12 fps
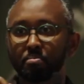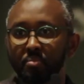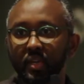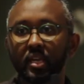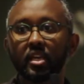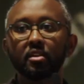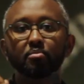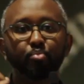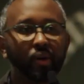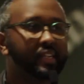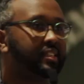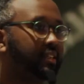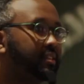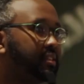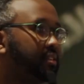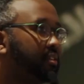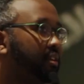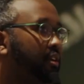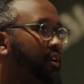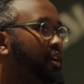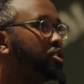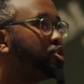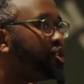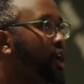Be present.
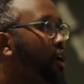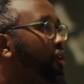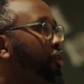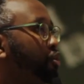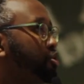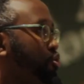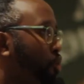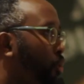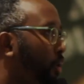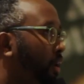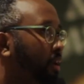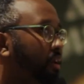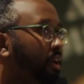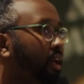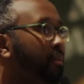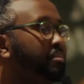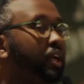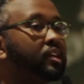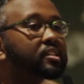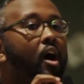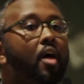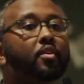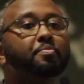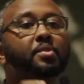Share your story, because
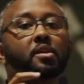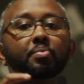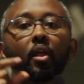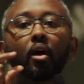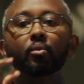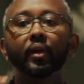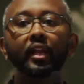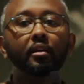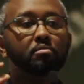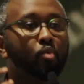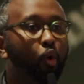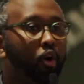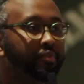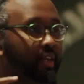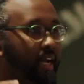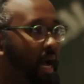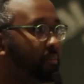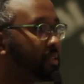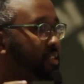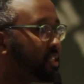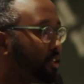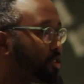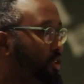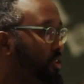other people are reading more of the comment
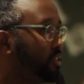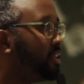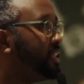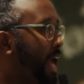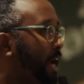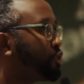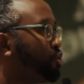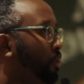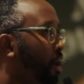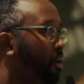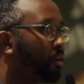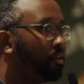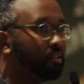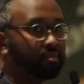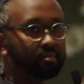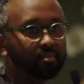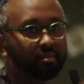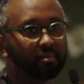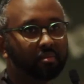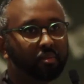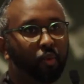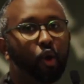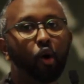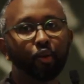section than the actual article.
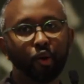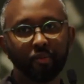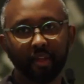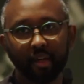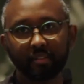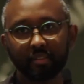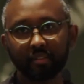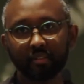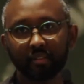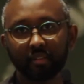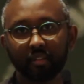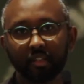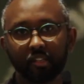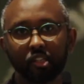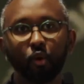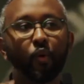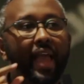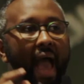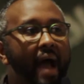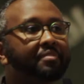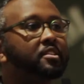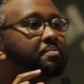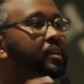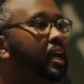We all know that. So we have
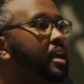to be